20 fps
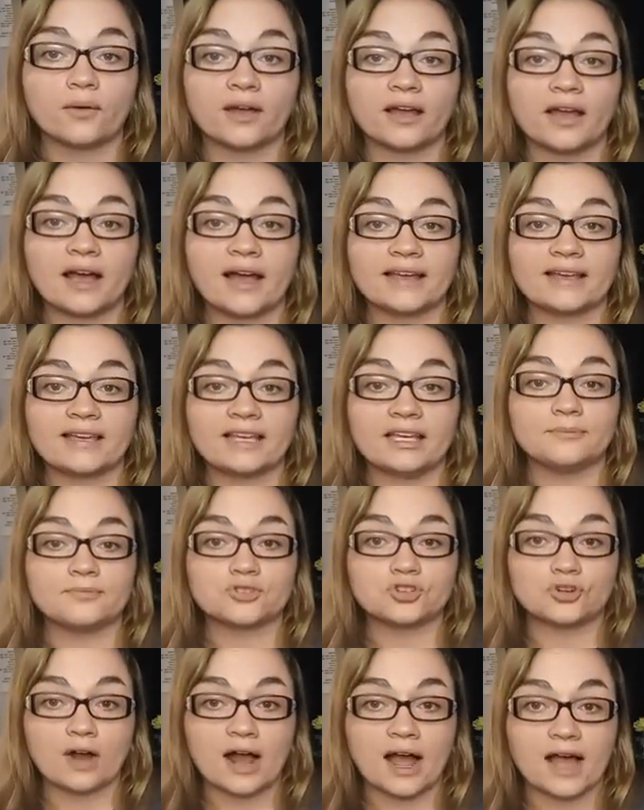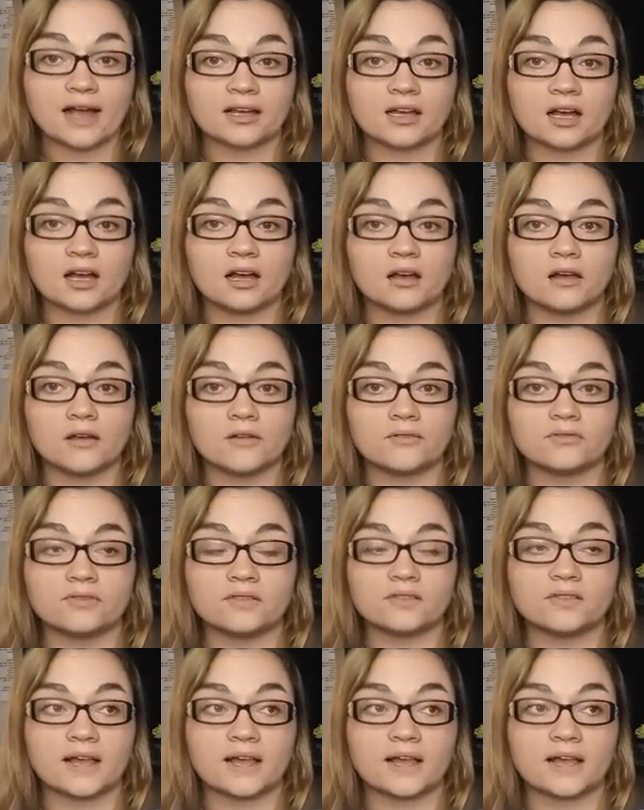way I keep track of